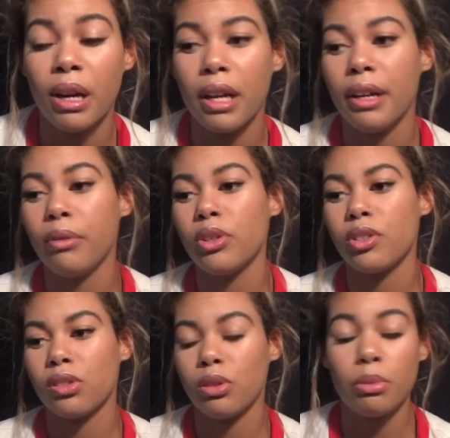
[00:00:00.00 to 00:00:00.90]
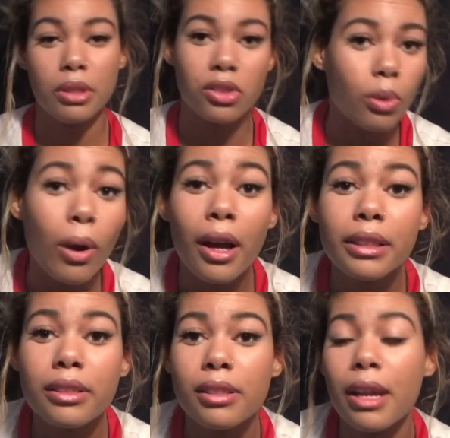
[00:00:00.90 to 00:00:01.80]
I was doing
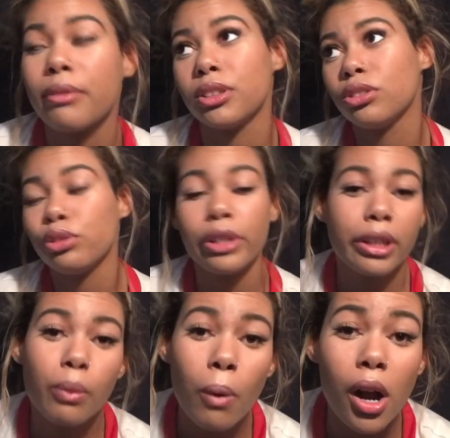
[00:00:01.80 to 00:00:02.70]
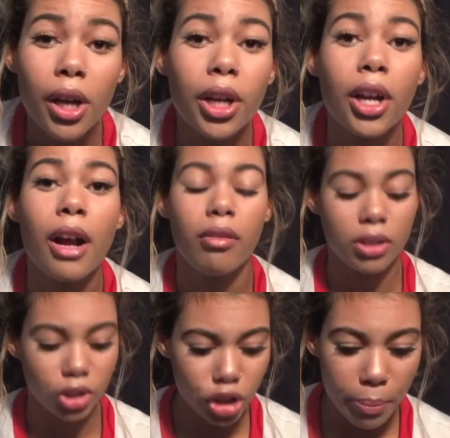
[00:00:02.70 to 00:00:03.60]
squats, I was drinking water, I
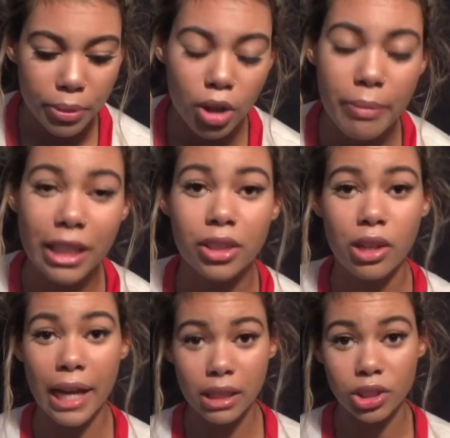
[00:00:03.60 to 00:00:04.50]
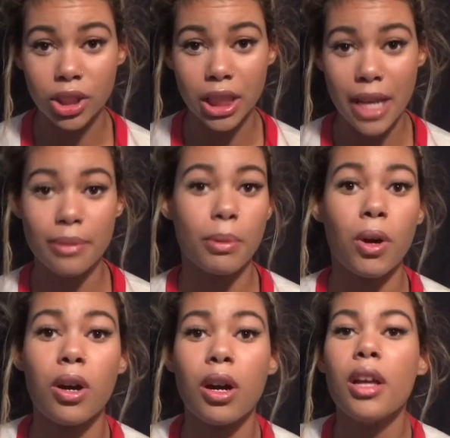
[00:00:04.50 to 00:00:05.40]
was jumping on my little exercise
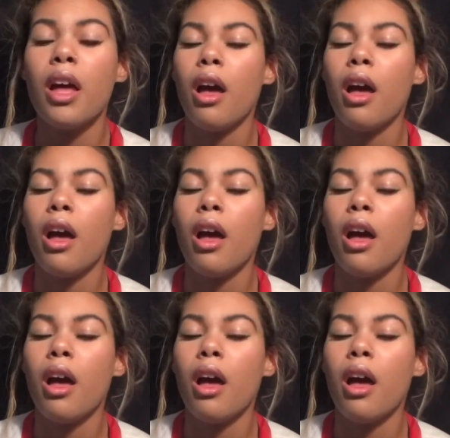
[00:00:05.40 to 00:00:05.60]
ball.